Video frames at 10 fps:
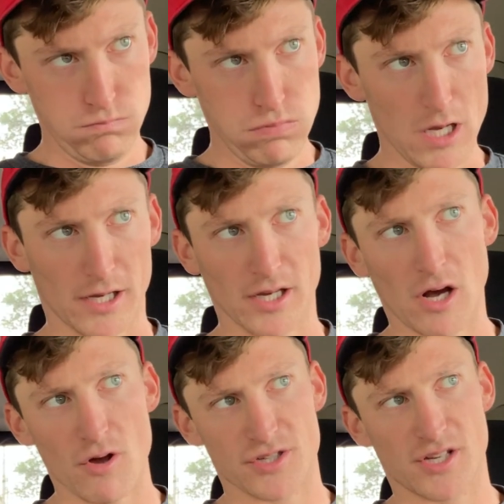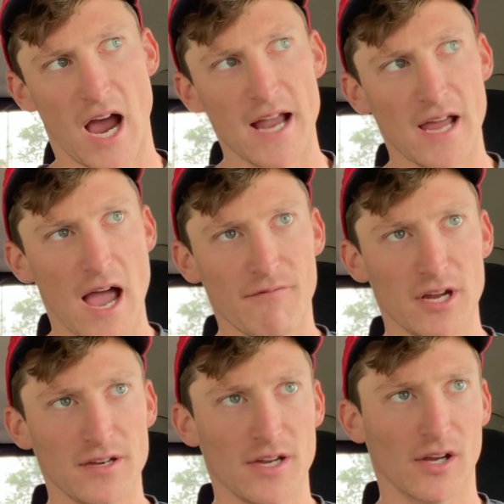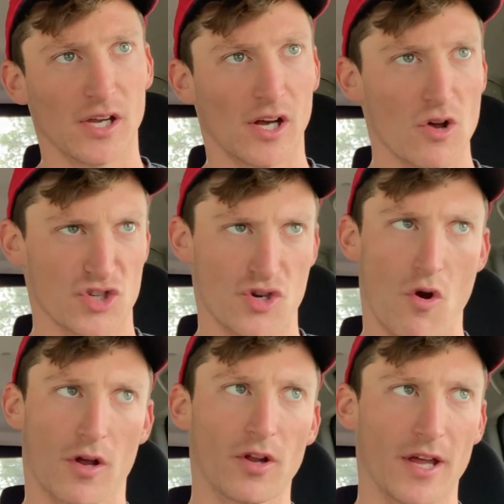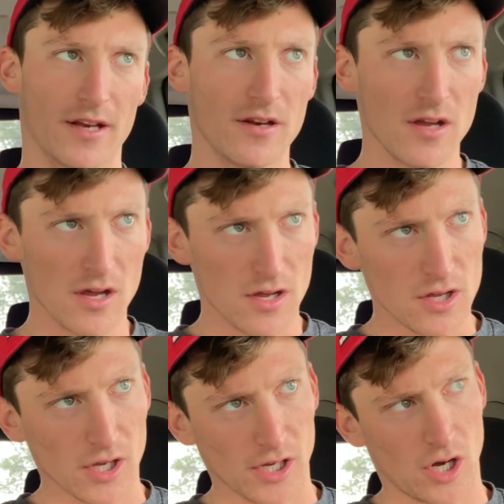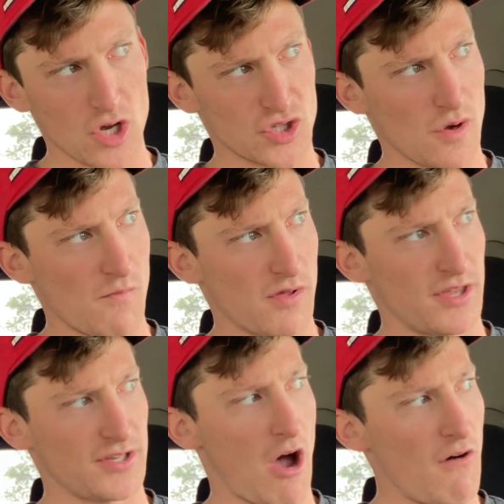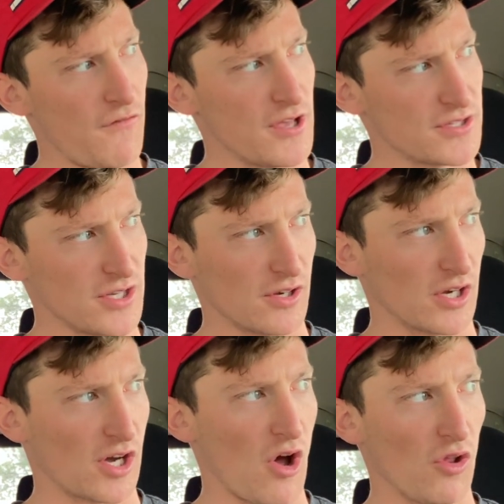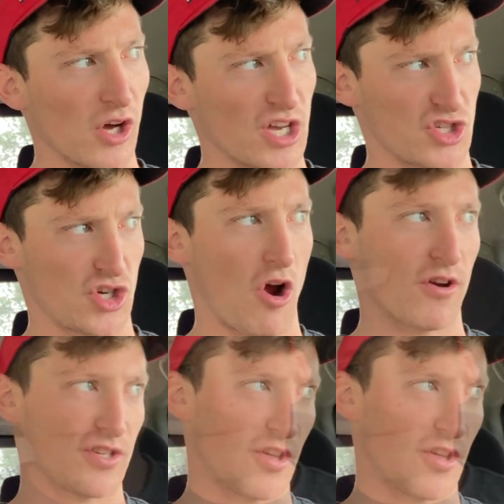You can go skydiving. You can go snorkeling. You can go swim with the dolphins. You can go look at sharks